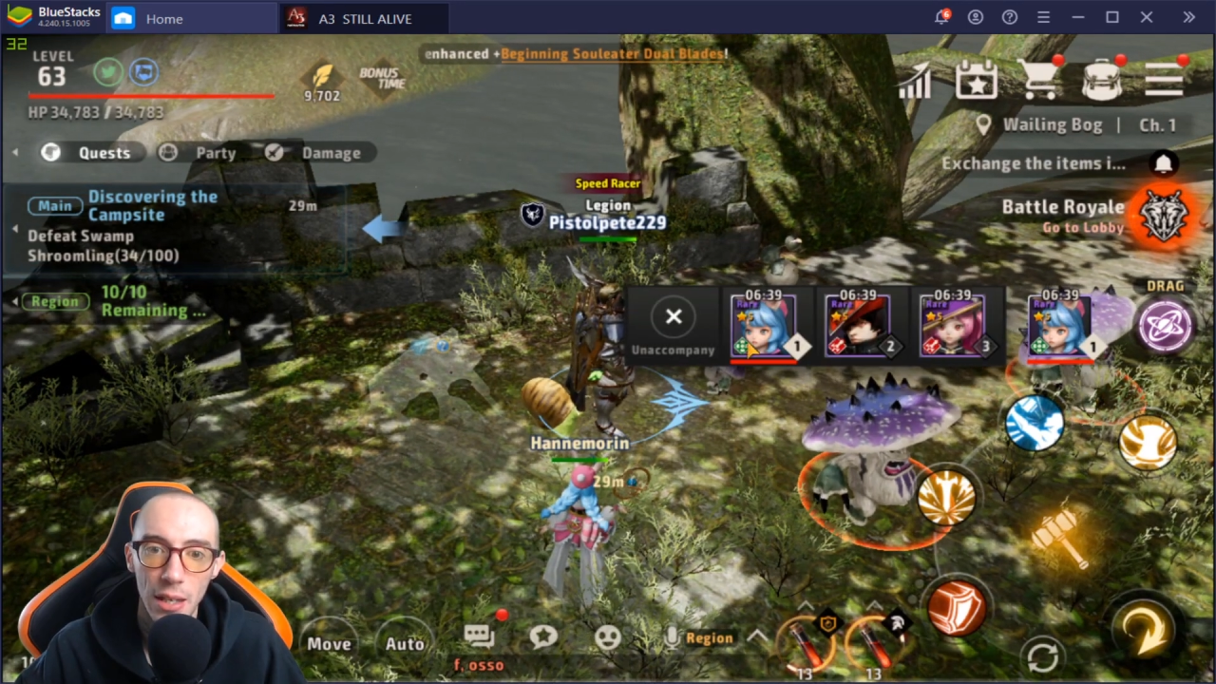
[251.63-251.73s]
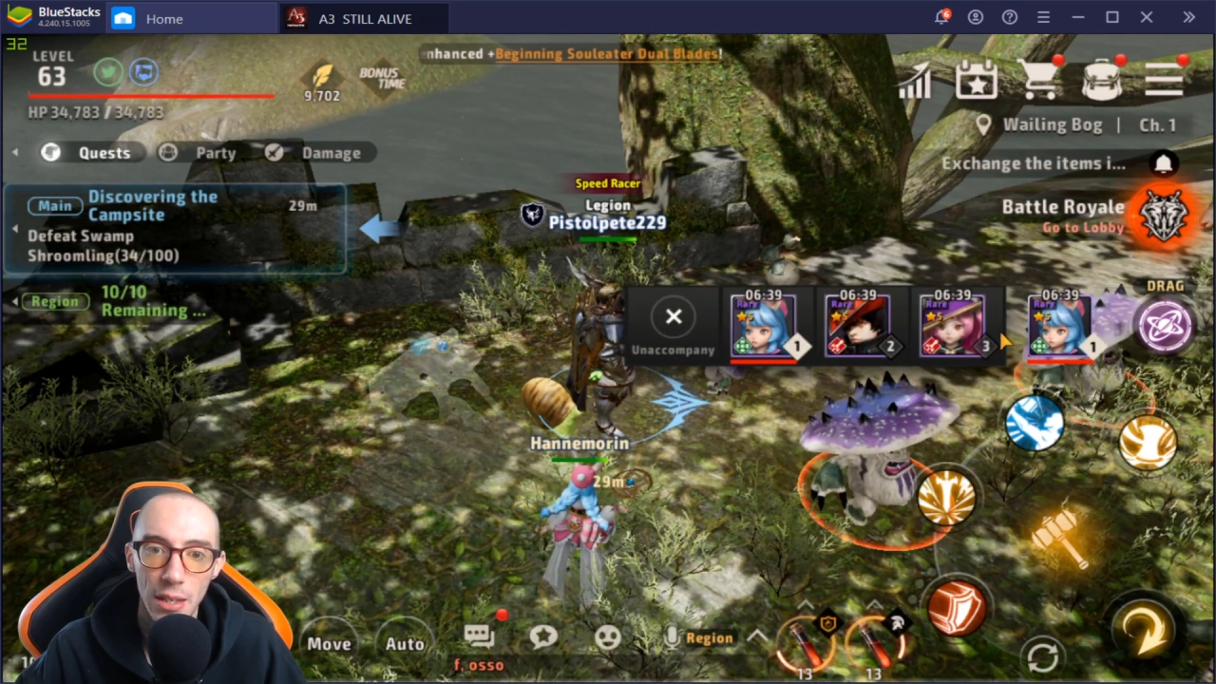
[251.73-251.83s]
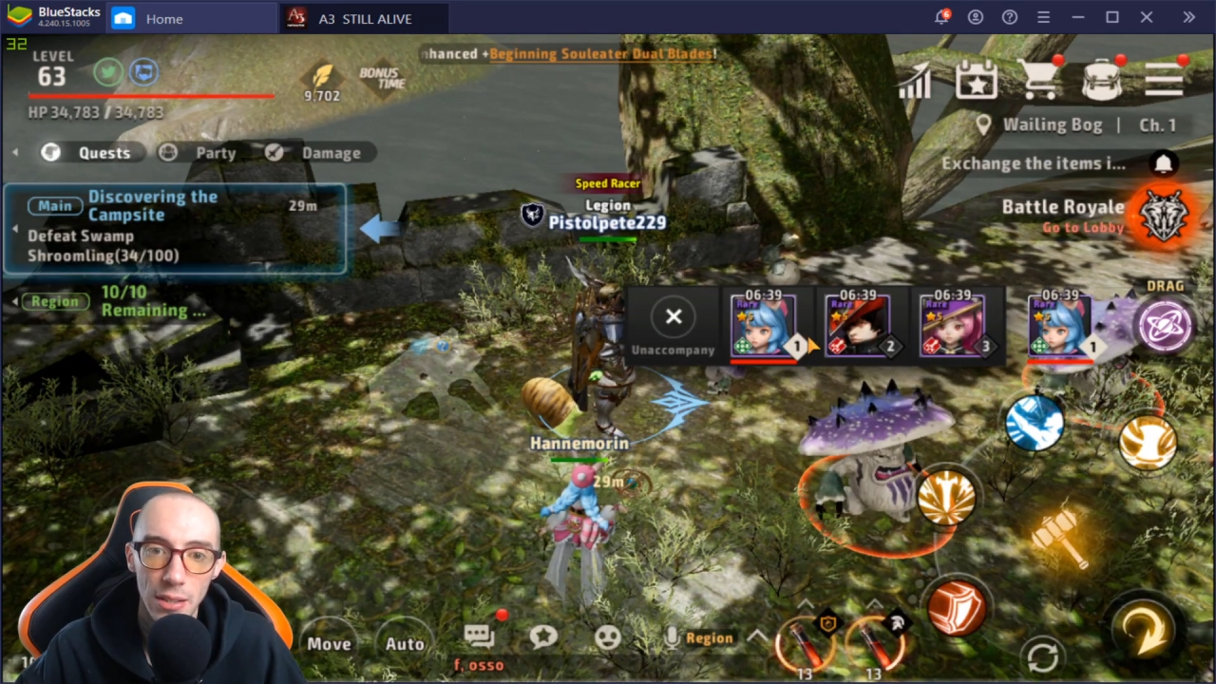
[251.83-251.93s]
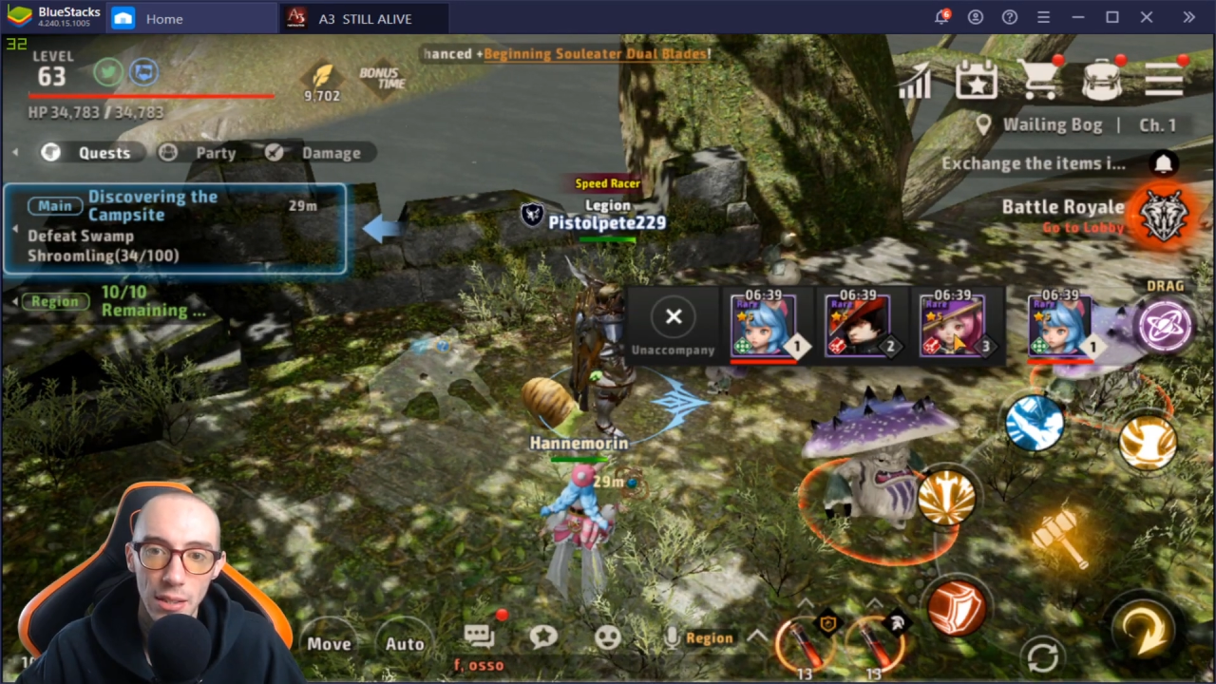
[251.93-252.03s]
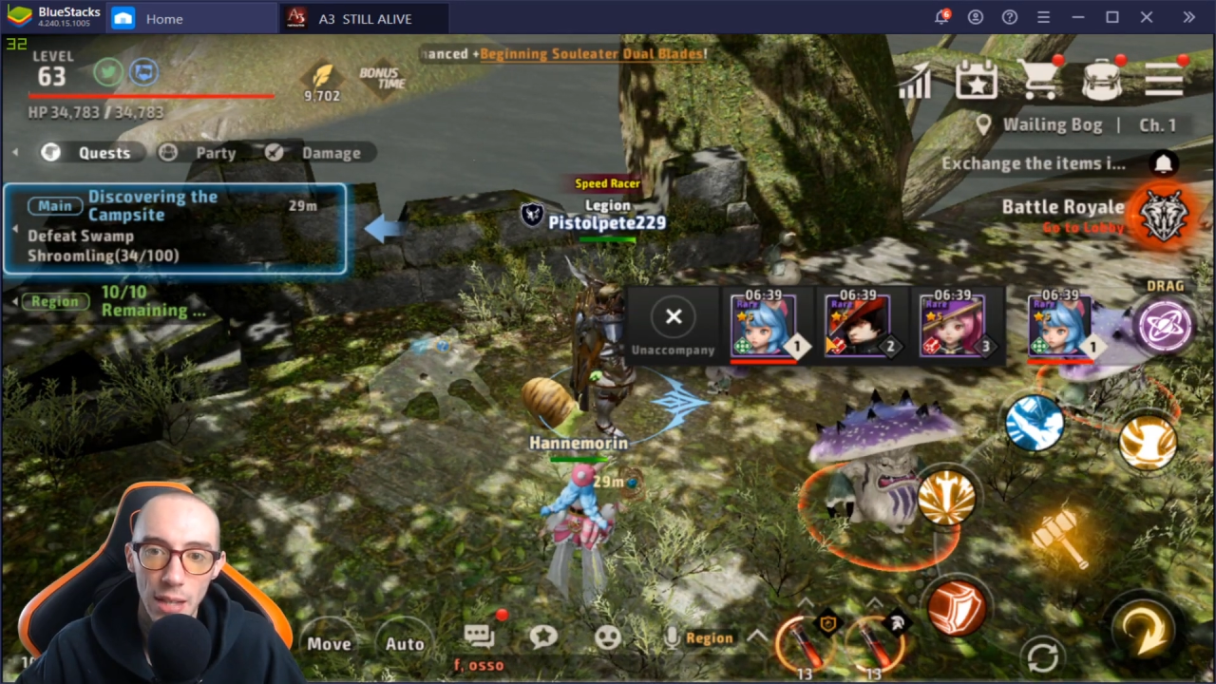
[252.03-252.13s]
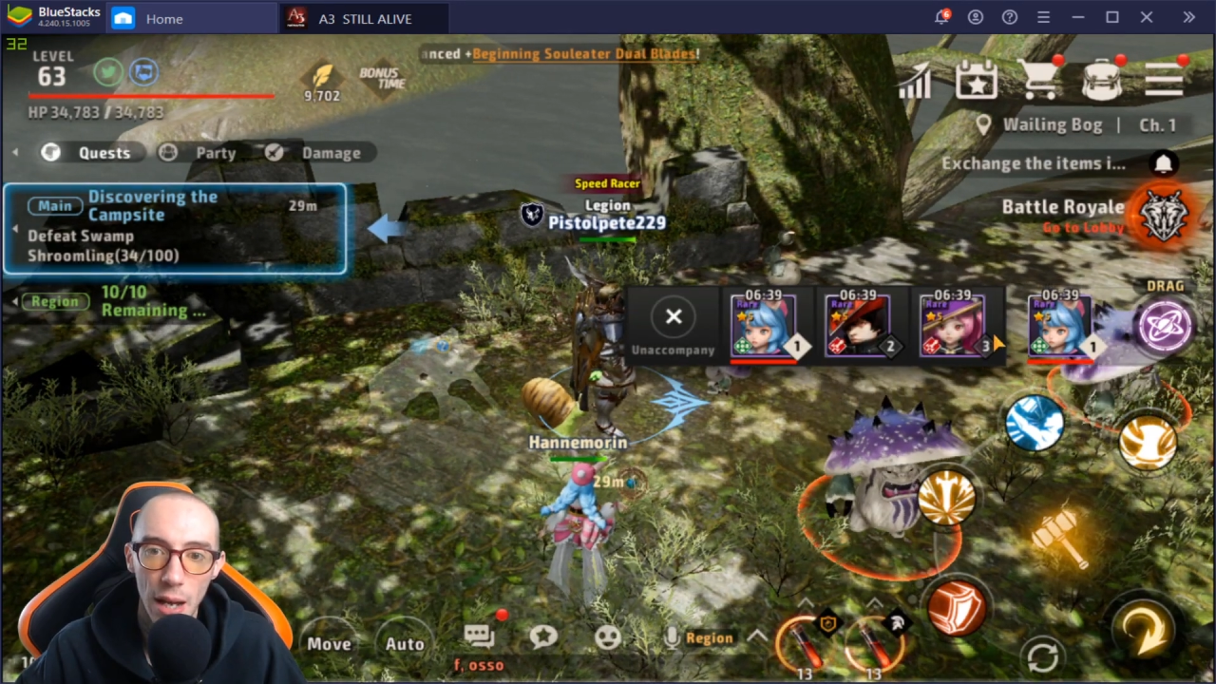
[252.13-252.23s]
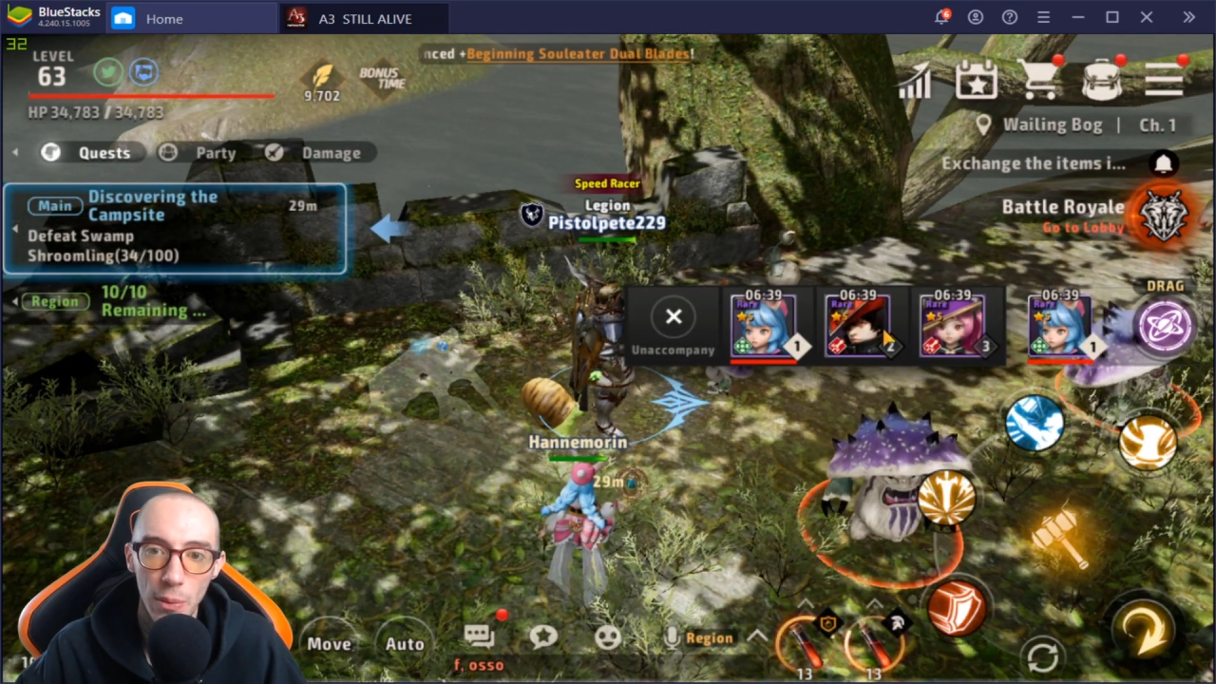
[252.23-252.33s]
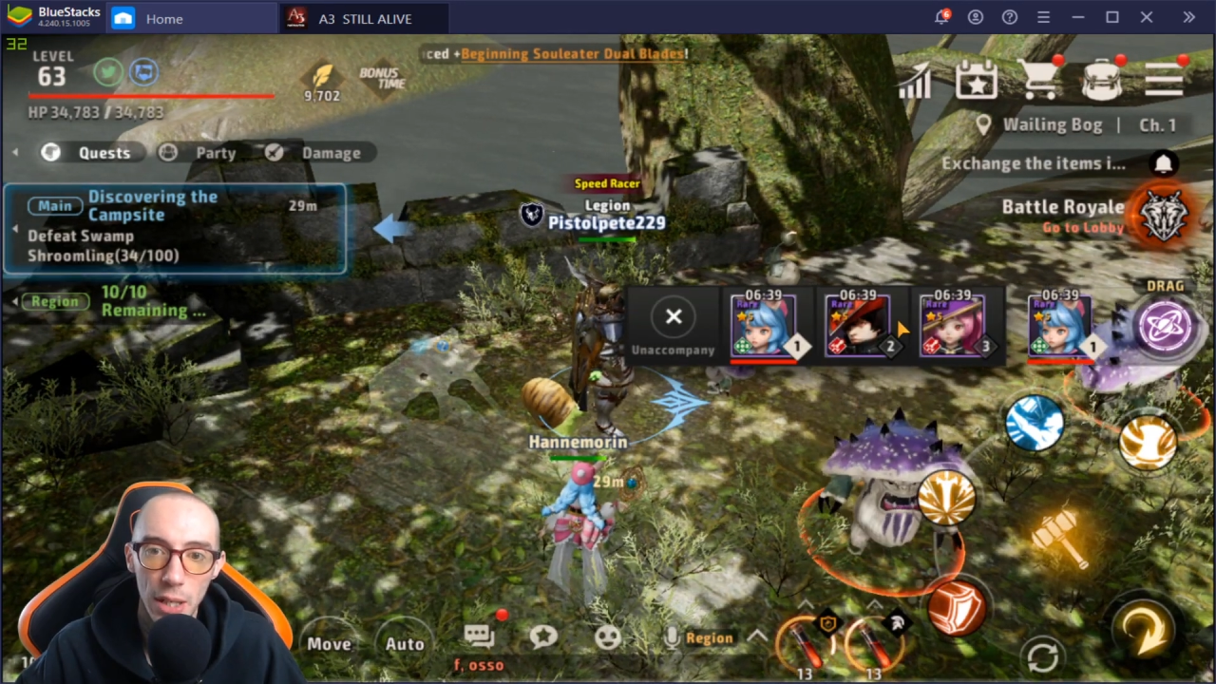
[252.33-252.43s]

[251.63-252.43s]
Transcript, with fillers: this is how we